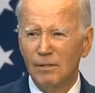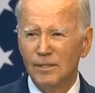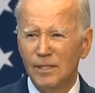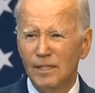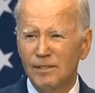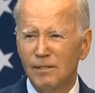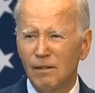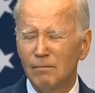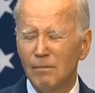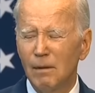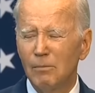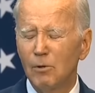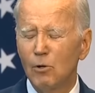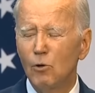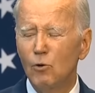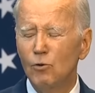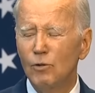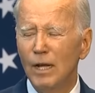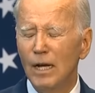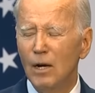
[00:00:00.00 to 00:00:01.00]
just remember
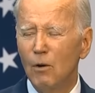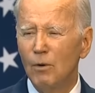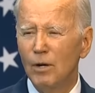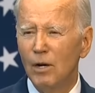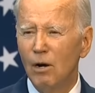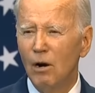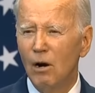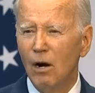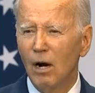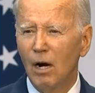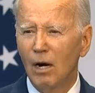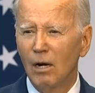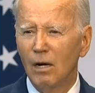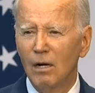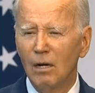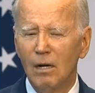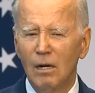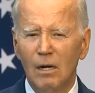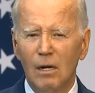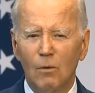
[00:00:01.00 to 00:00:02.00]
who the hell we are.
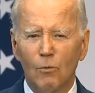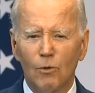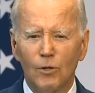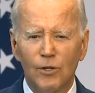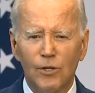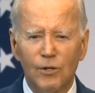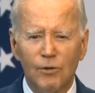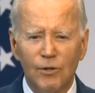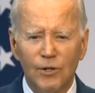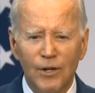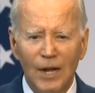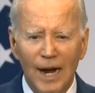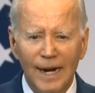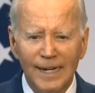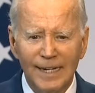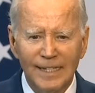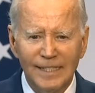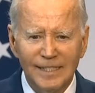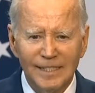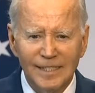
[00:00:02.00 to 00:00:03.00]
We're the
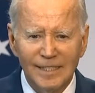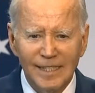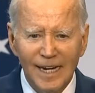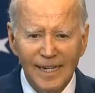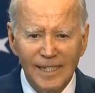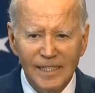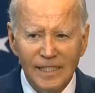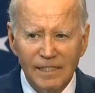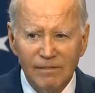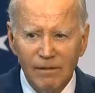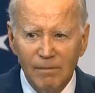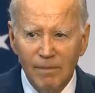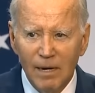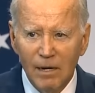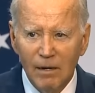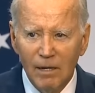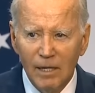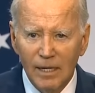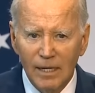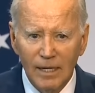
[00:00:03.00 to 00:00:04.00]
United States of
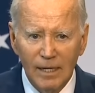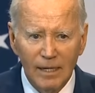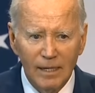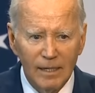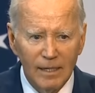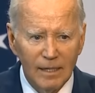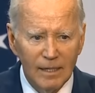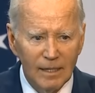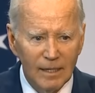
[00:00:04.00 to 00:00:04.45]
America.